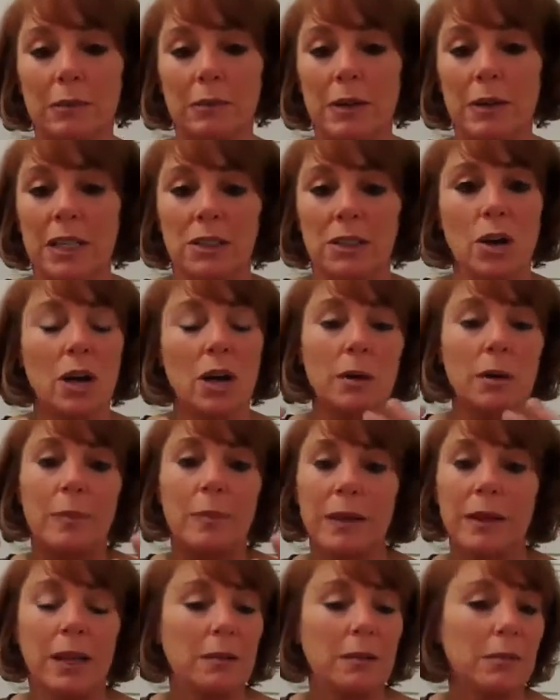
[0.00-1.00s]
We could talk
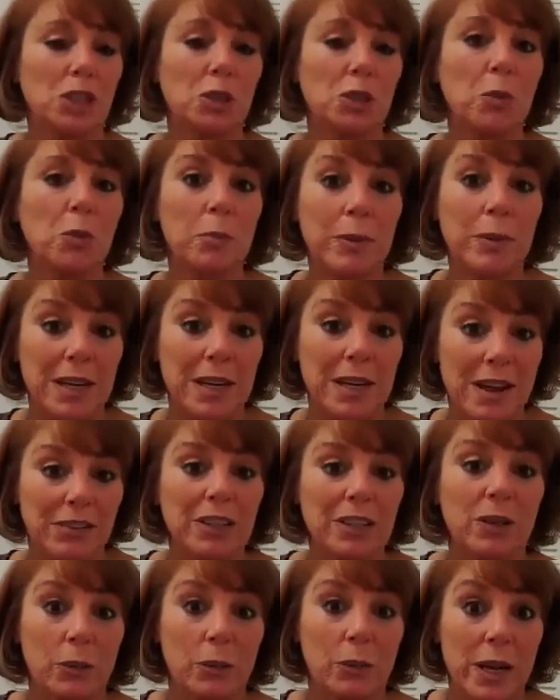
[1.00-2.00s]
about it in much more
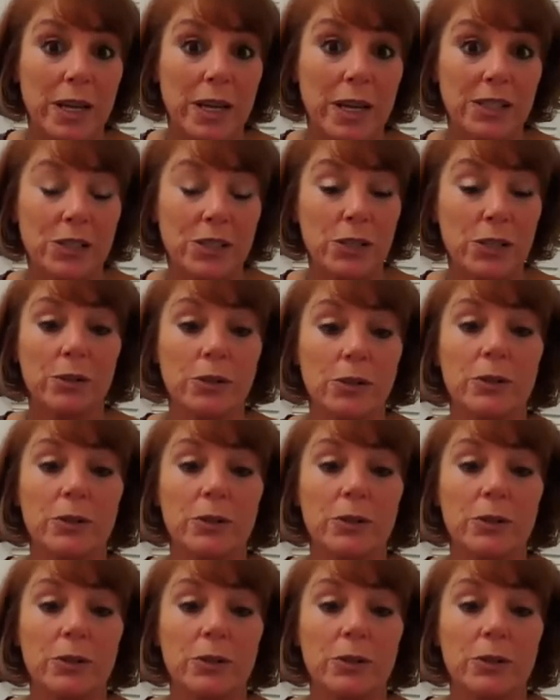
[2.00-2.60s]
benevolent ways too.